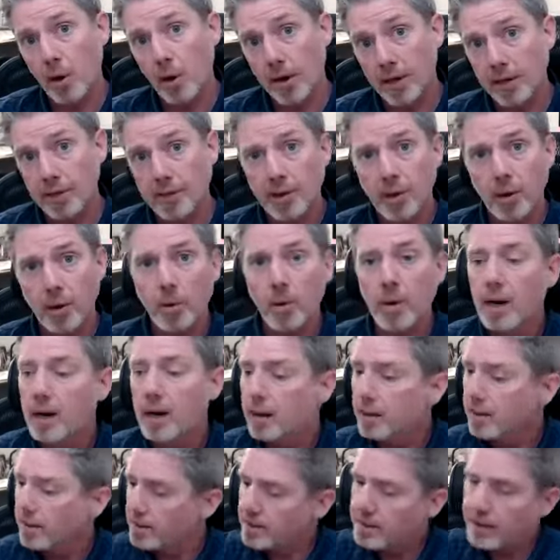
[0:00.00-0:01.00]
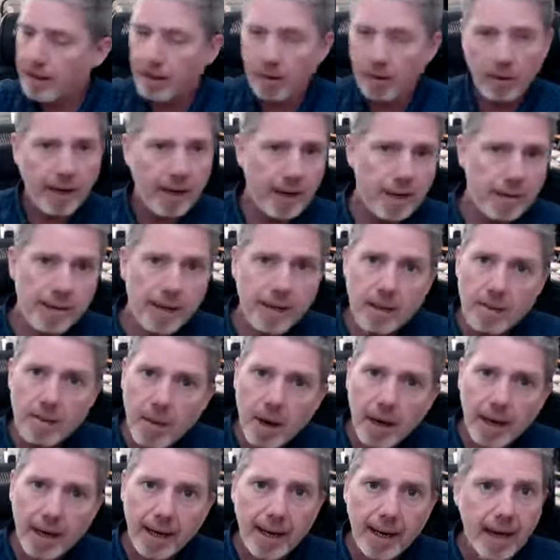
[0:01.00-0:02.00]
So the seller can't take the
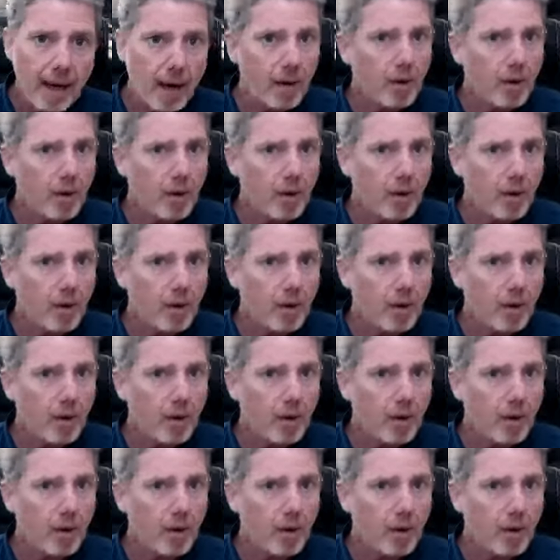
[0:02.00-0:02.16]
money out